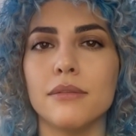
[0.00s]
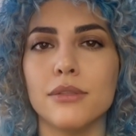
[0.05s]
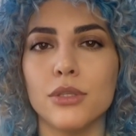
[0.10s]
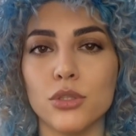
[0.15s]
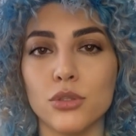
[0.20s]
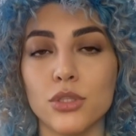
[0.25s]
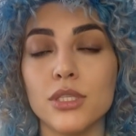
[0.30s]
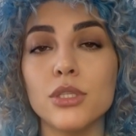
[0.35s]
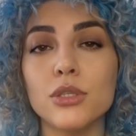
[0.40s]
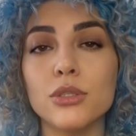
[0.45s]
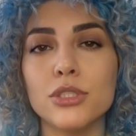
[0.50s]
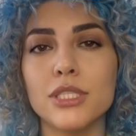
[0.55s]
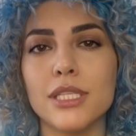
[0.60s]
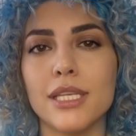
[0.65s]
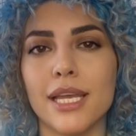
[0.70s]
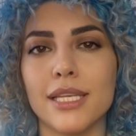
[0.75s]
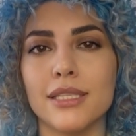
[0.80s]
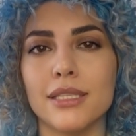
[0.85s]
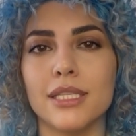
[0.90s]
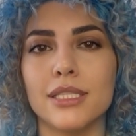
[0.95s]
You can use it
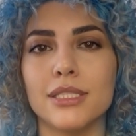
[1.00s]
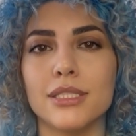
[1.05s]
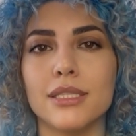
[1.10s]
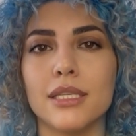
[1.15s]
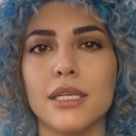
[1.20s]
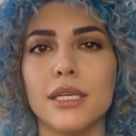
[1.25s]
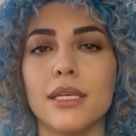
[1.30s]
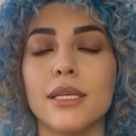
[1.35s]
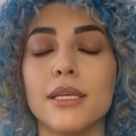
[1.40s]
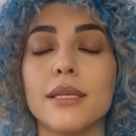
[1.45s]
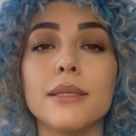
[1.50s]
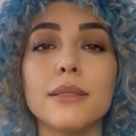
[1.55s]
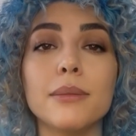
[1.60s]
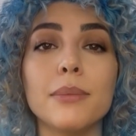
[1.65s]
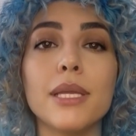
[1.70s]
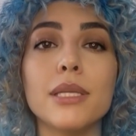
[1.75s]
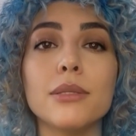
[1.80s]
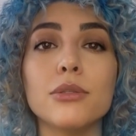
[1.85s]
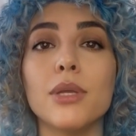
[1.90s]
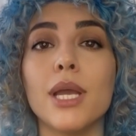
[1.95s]
like this,
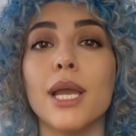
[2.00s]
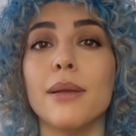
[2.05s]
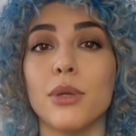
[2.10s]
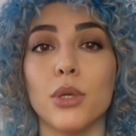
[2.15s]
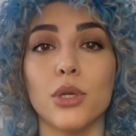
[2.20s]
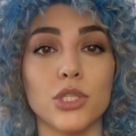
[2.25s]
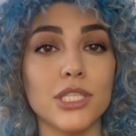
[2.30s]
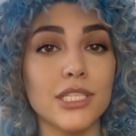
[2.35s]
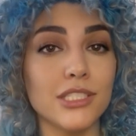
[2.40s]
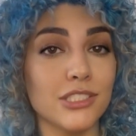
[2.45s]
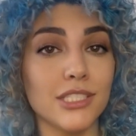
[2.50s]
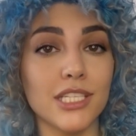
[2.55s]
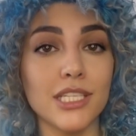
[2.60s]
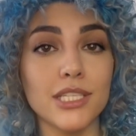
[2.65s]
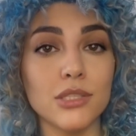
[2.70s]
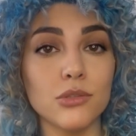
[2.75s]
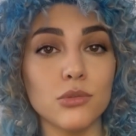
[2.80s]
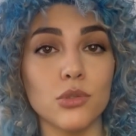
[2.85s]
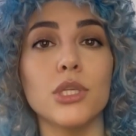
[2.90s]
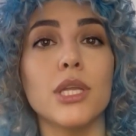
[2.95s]
but if you have oily
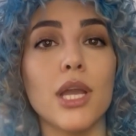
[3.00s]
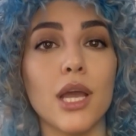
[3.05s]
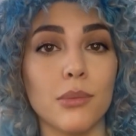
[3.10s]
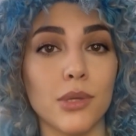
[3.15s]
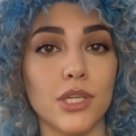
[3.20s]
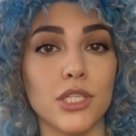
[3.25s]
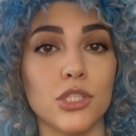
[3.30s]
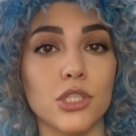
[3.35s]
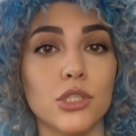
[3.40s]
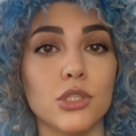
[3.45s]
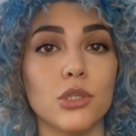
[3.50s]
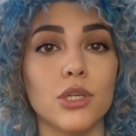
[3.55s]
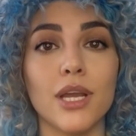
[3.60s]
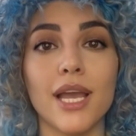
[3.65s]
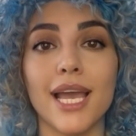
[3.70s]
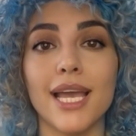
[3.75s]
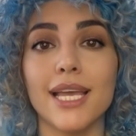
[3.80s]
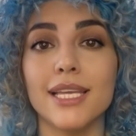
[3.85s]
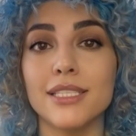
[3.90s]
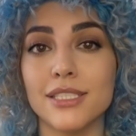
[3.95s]
skin, it will come under your
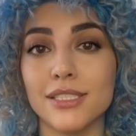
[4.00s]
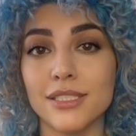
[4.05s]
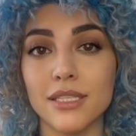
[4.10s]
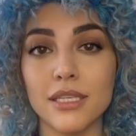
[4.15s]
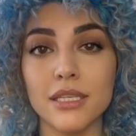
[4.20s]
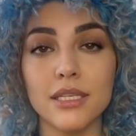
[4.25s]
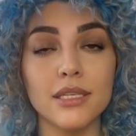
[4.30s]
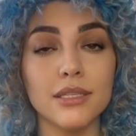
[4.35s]
hands.